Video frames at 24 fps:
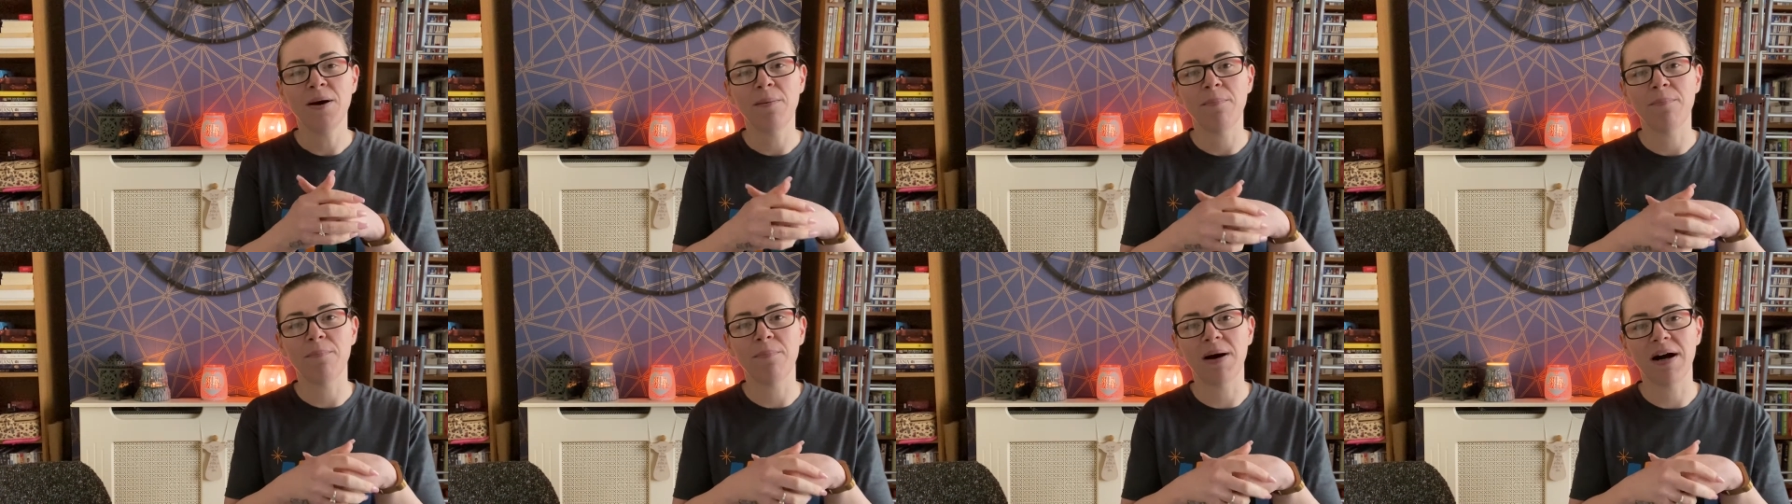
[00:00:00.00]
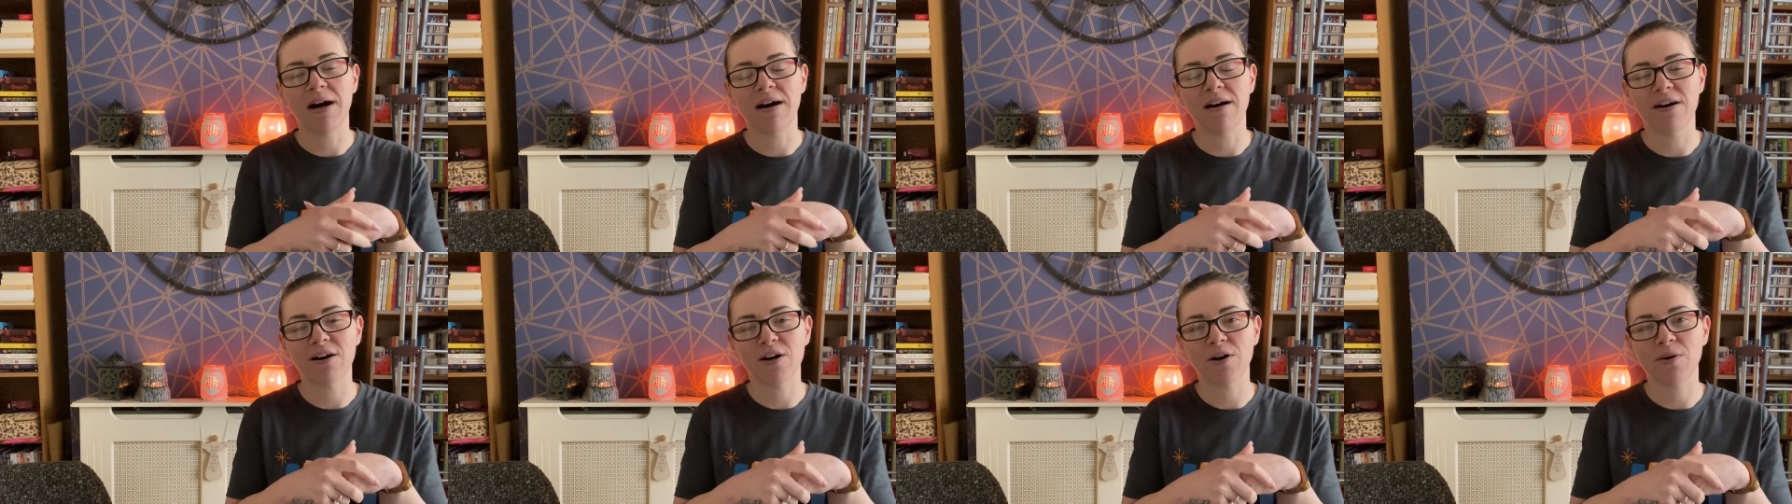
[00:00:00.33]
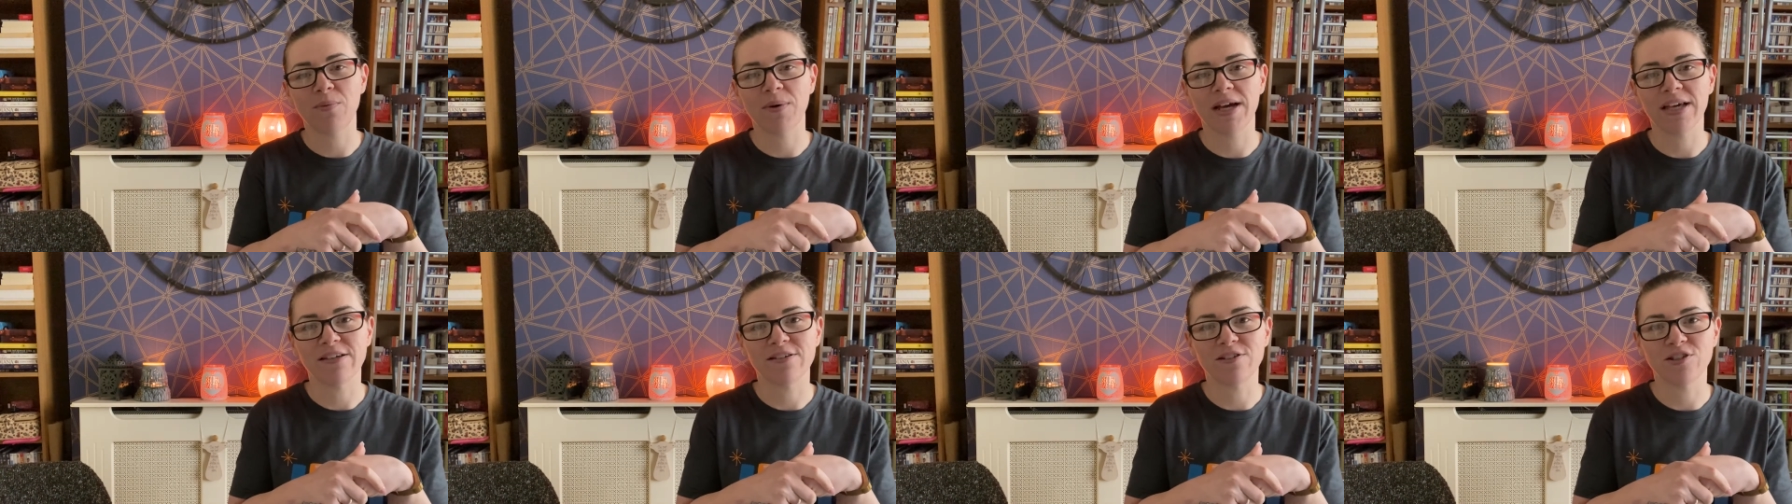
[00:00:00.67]
mark
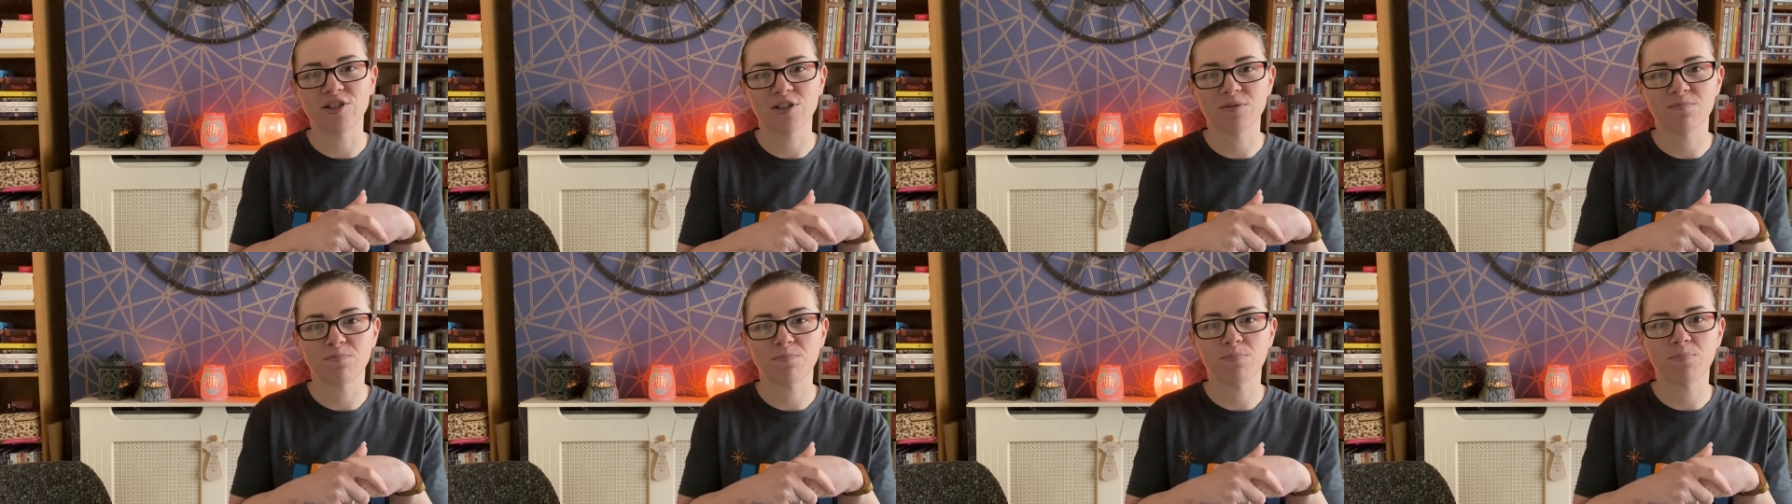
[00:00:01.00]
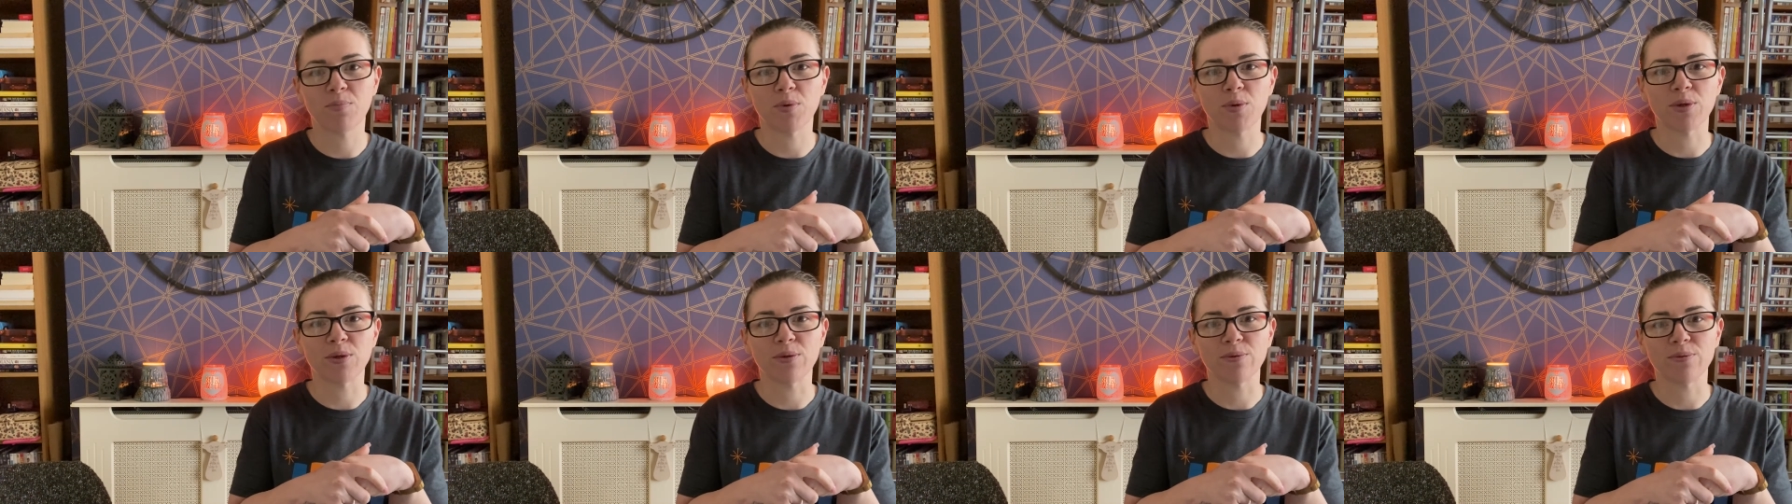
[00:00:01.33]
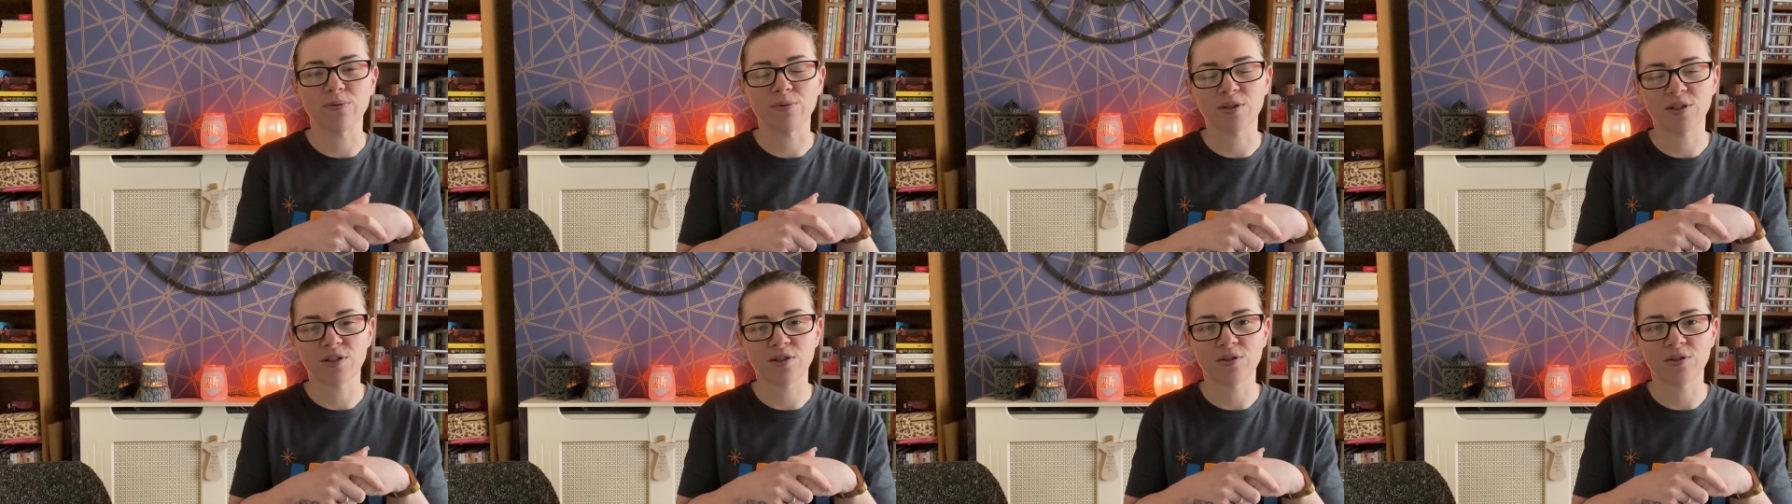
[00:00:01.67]
where you just boiled